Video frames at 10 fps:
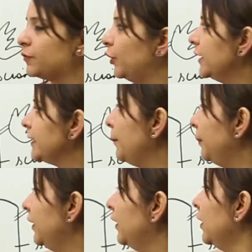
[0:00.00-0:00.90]
For
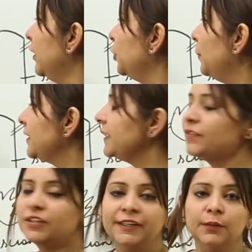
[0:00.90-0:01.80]
example, you must
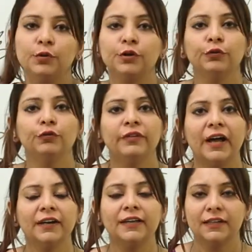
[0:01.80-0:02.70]
have seen a beautiful
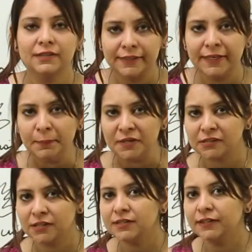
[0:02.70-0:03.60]
flower that is the
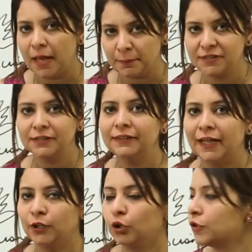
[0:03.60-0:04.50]
hibiscus. It happens in
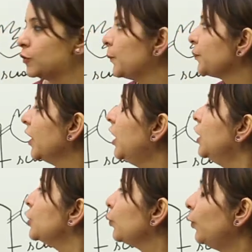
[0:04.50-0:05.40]
that also.
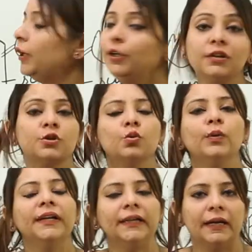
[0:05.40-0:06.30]
So what do you
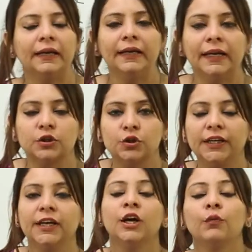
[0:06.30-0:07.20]
do in cutting
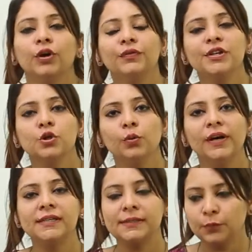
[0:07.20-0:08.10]
actually? What we do
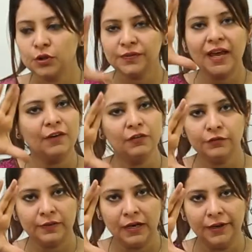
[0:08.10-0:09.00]
is suppose we have a
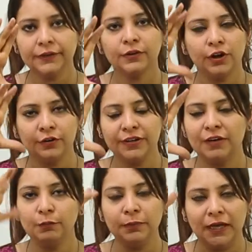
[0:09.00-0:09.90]
flower or we
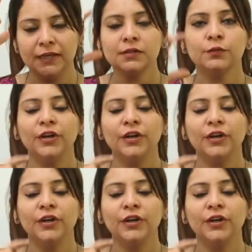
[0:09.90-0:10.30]
have a plant.